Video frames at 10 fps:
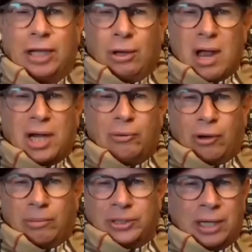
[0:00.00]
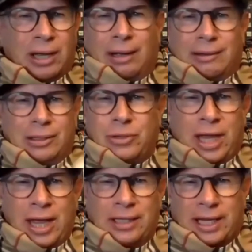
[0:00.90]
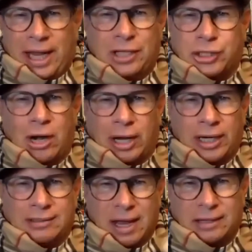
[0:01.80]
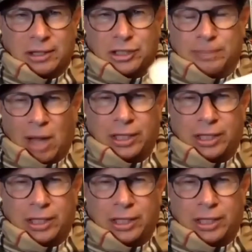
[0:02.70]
locker rooms, you can't. The kids aren't going to take their smelly